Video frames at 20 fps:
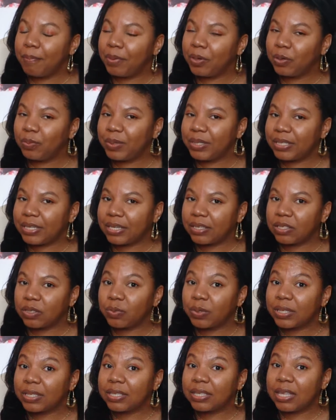
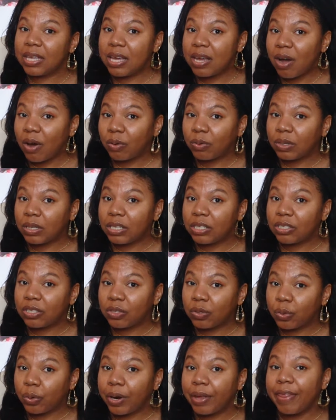Bloomingdale's was the only
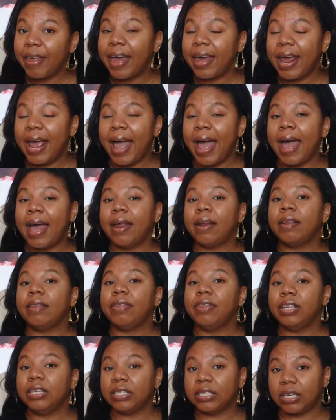store that had
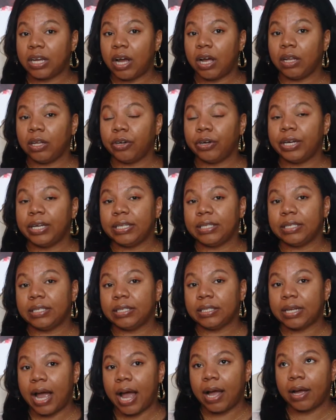this color in
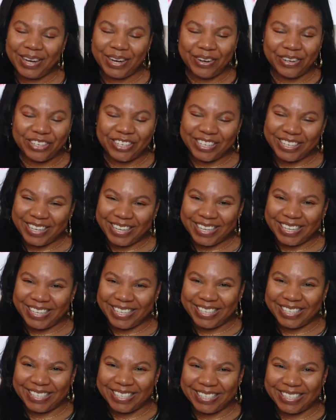stock. Here she
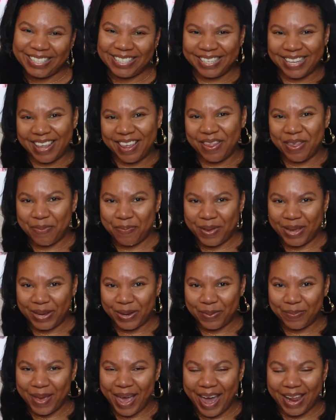is, the
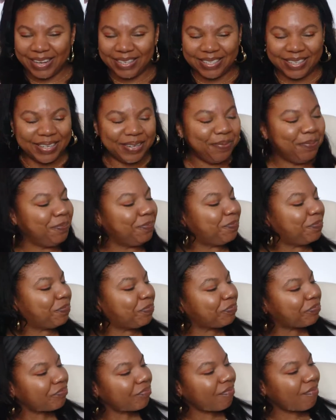Pillow Madison.
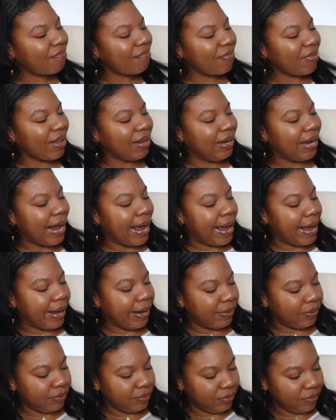
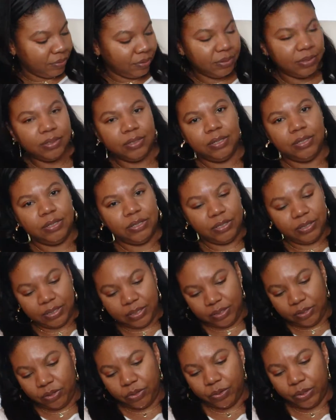Now, I'm just
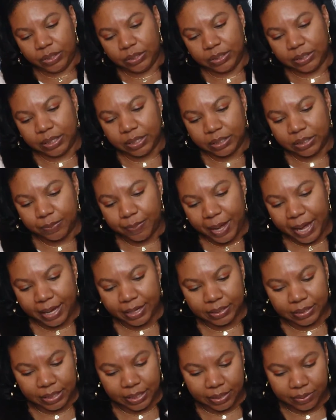gonna throw this dust
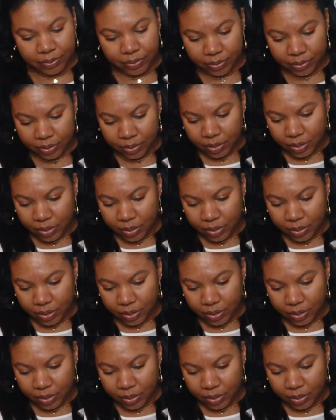bag down.